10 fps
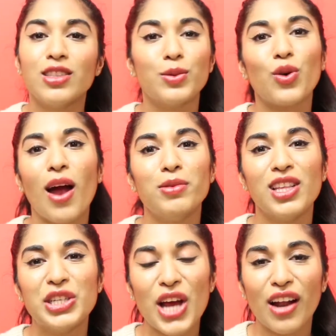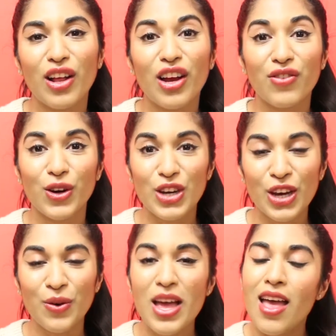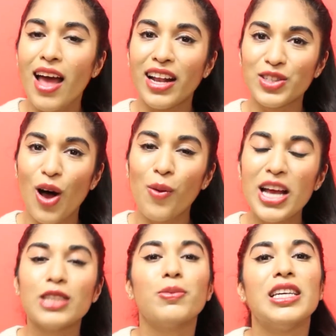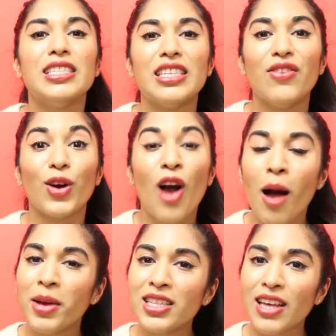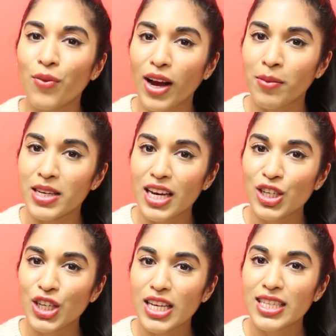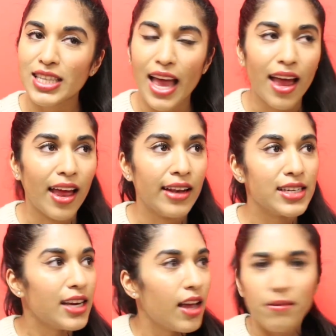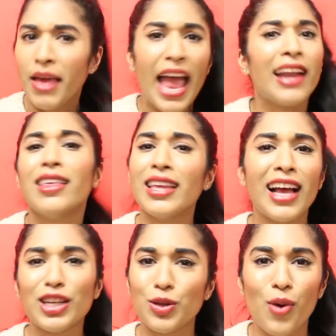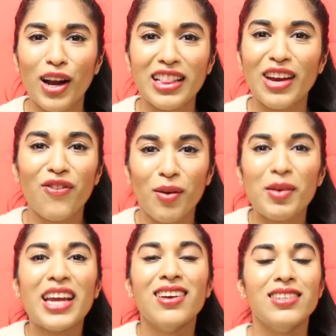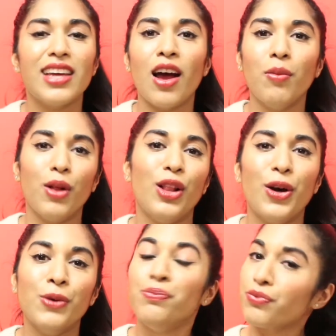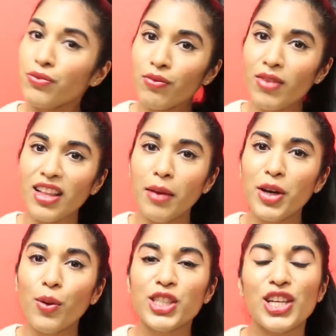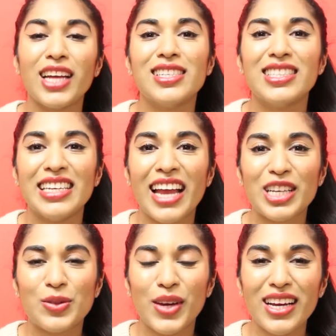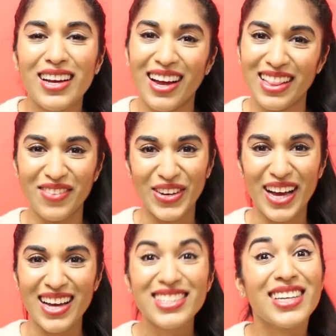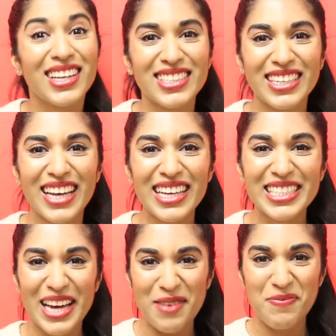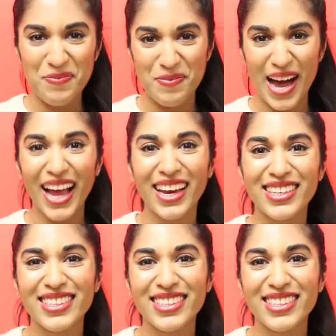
Subscribe to the channel if you're new. And as always, please leave your comments and recommendations and anything else you want to leave for me down below. Let me know what you'd like to see next week. I love you guys, and I'll see you next time. Bye.